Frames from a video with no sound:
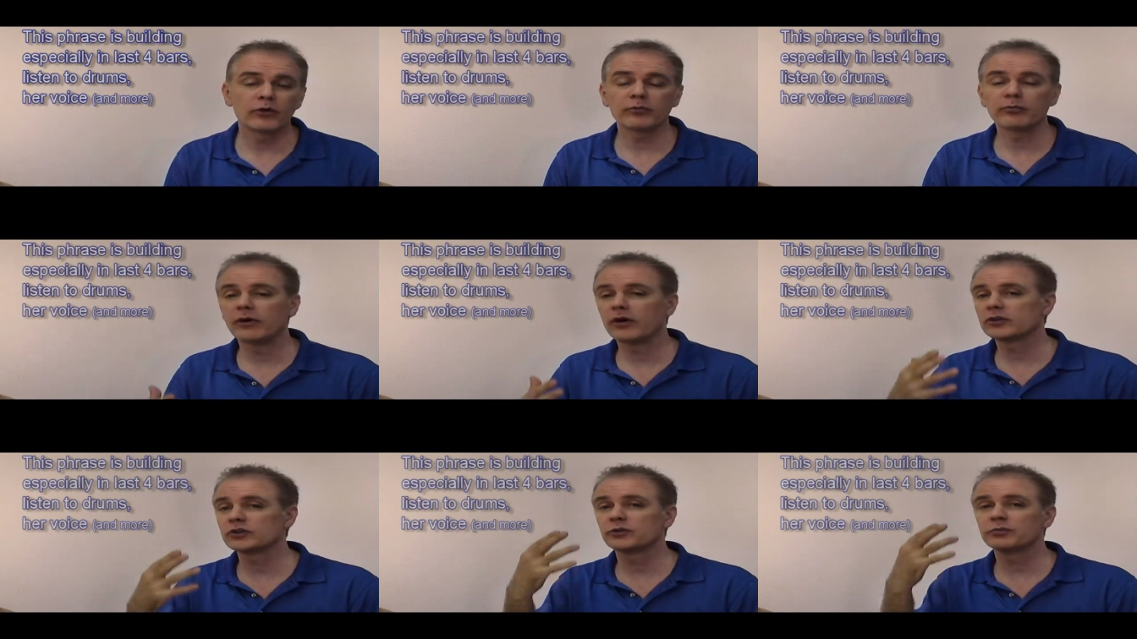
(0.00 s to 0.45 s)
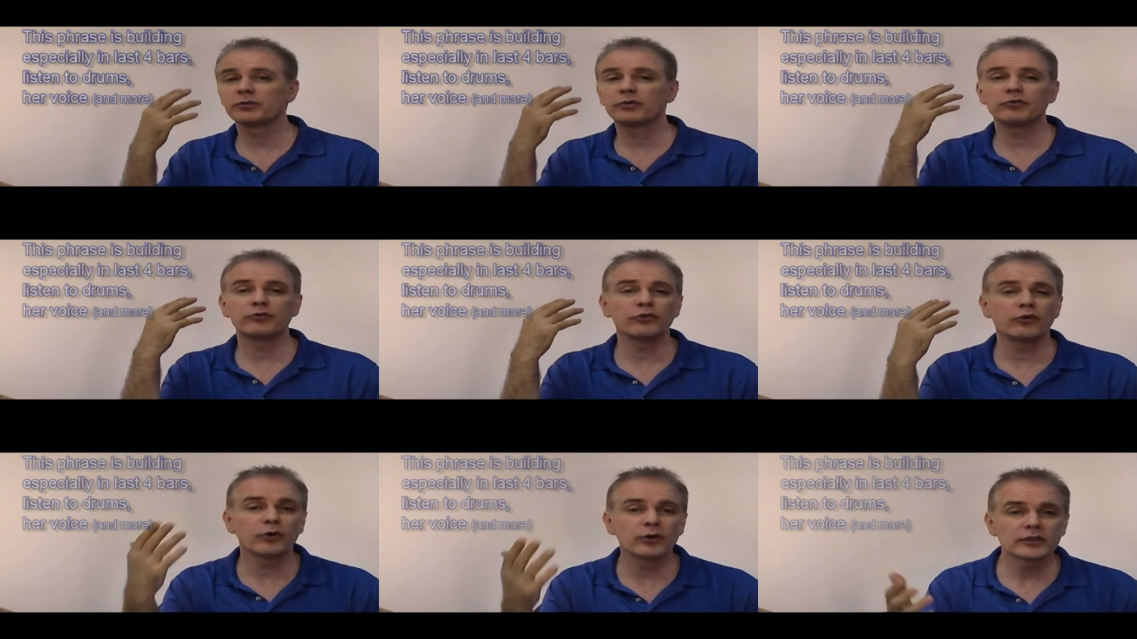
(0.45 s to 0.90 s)
multiple
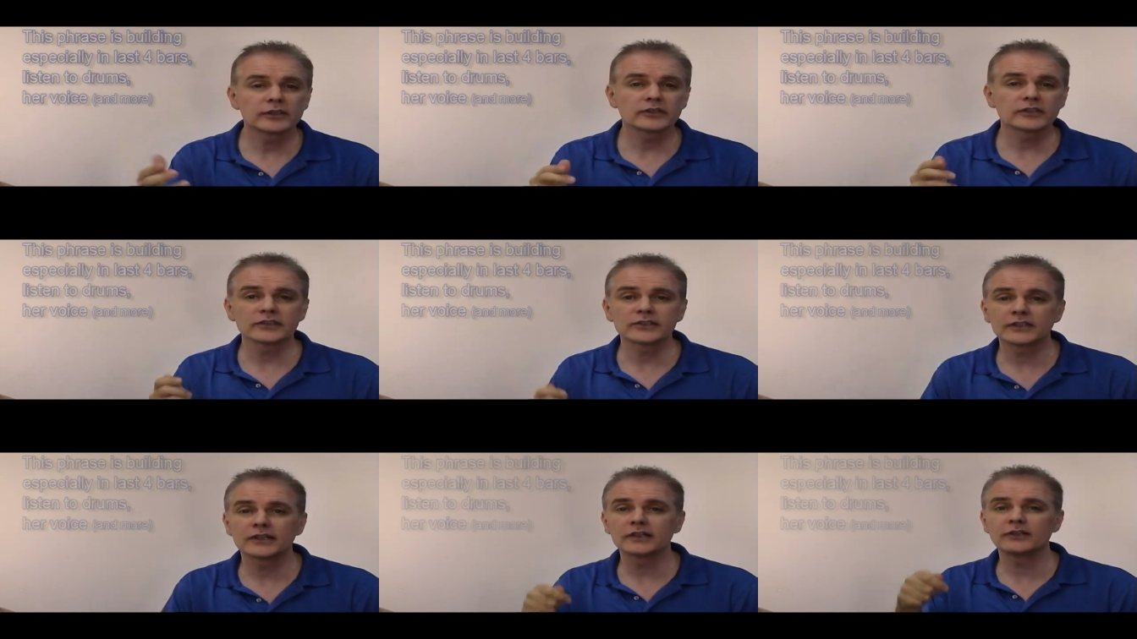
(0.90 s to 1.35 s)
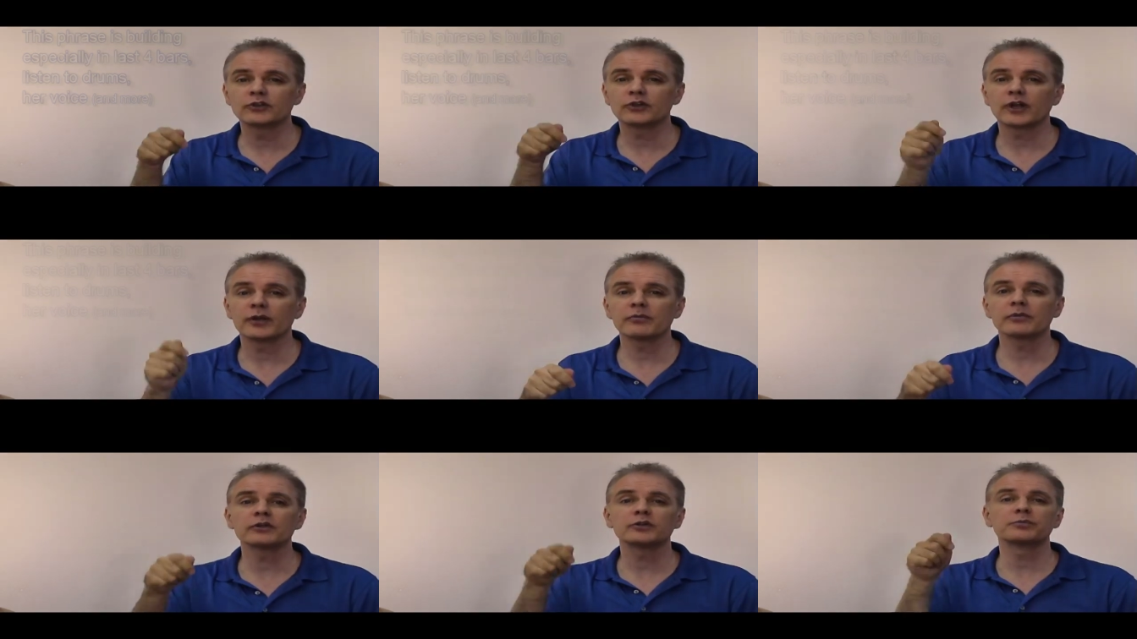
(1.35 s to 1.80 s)
voices. The
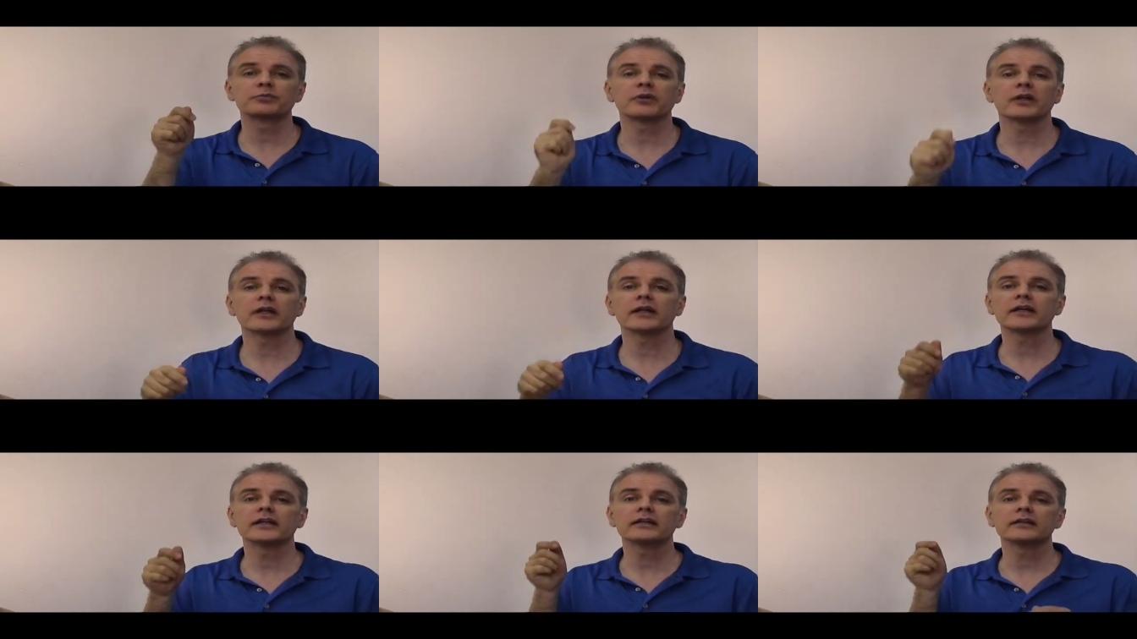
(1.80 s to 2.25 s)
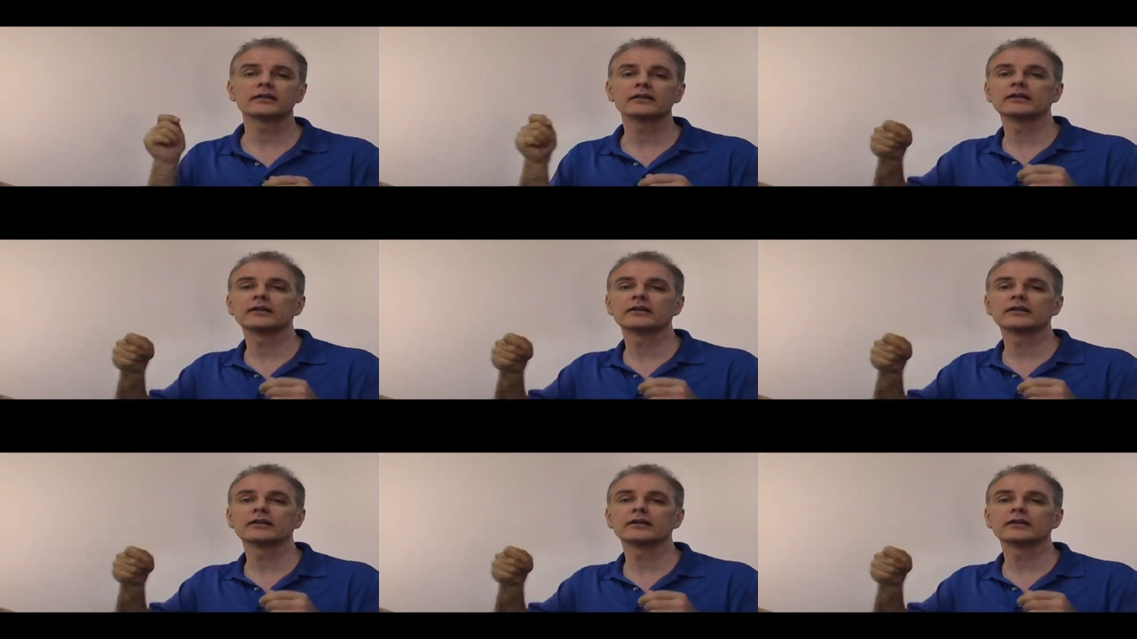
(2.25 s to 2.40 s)
drummer's playing,